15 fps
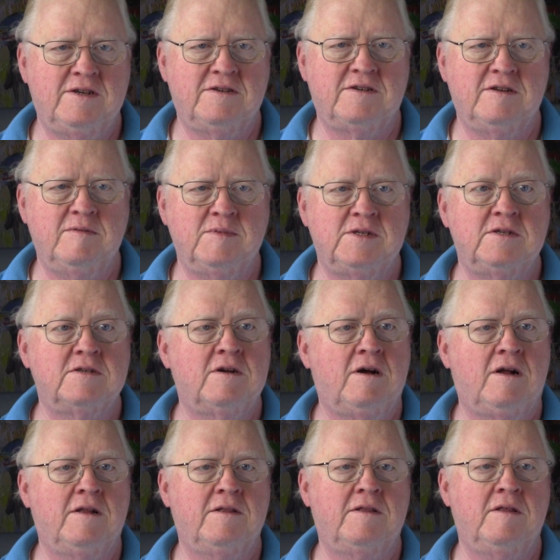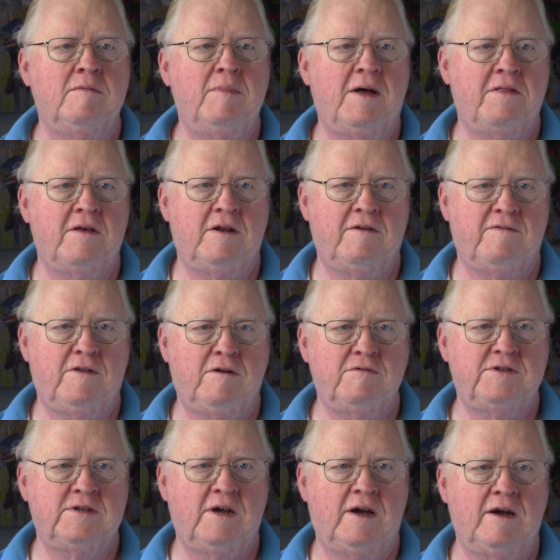systems is called the method of
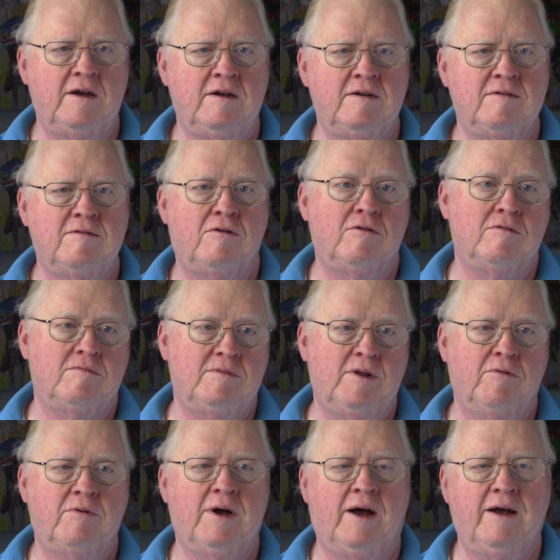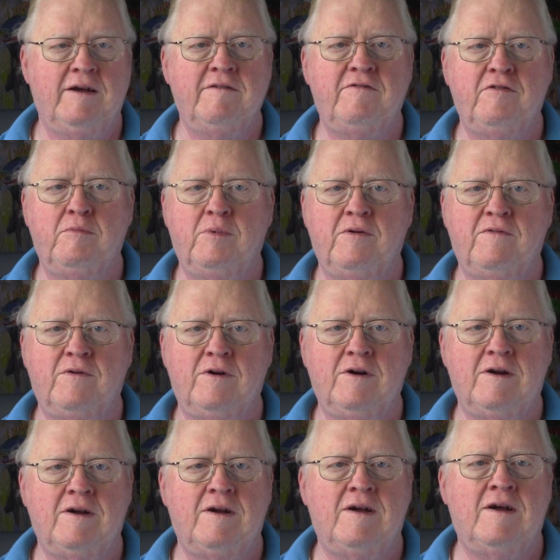loci, or loci if you prefer.
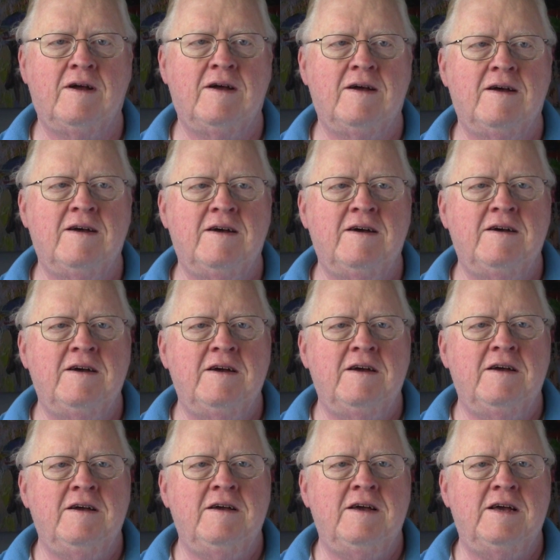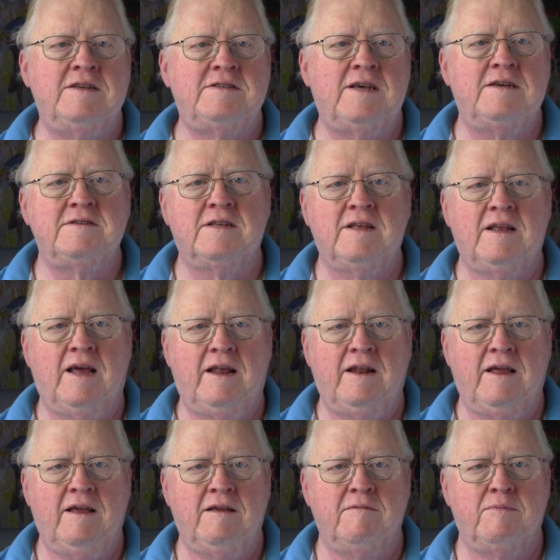It says that at
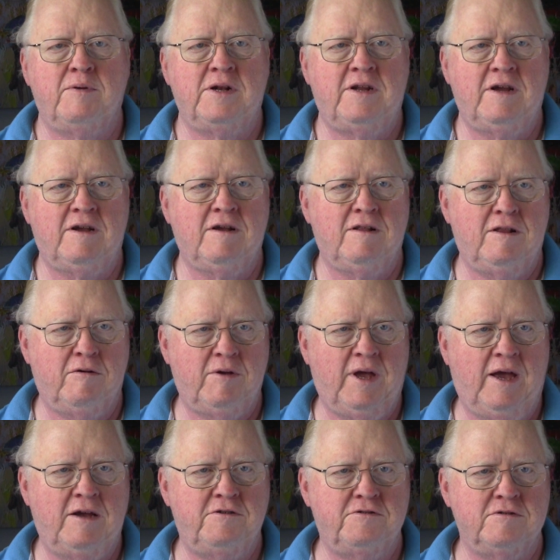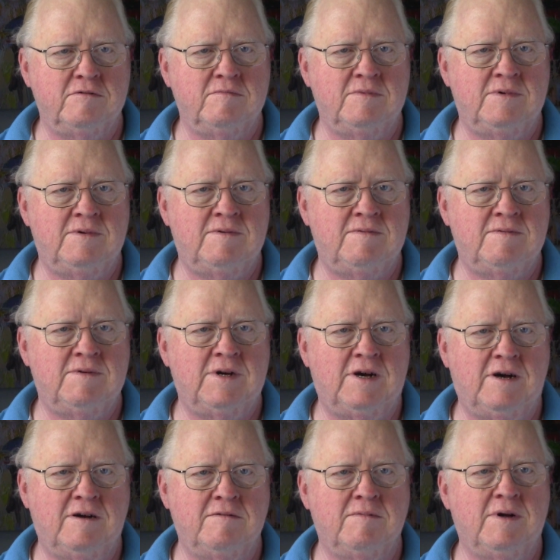a particular location,
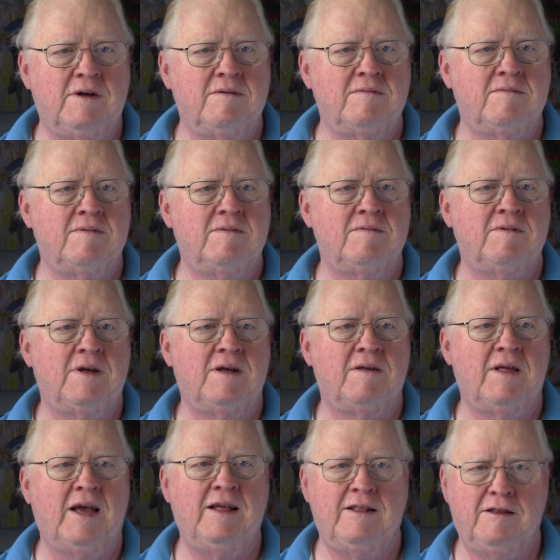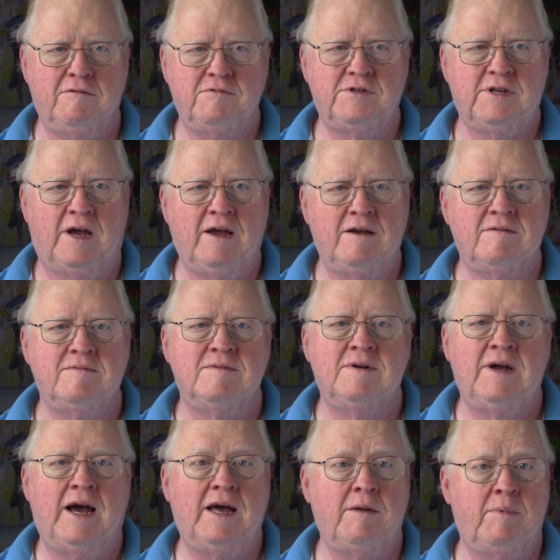uh, in loci,
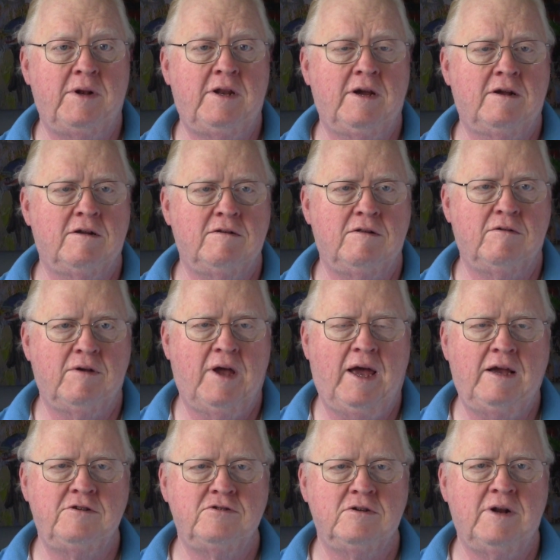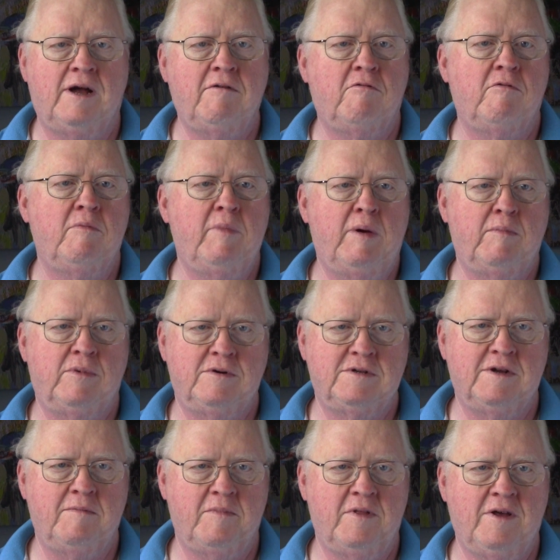at a particular location, I will remember
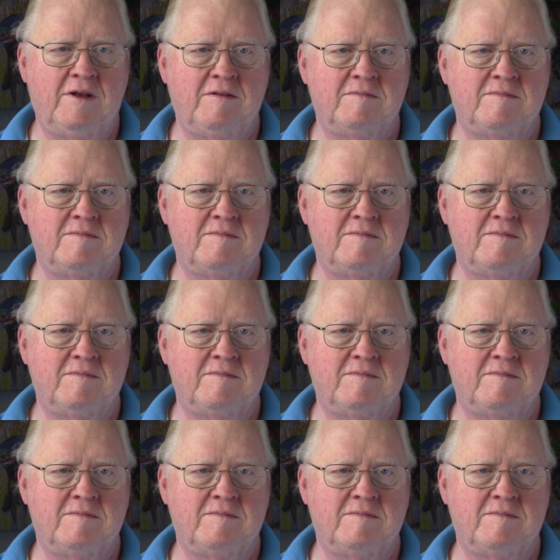something.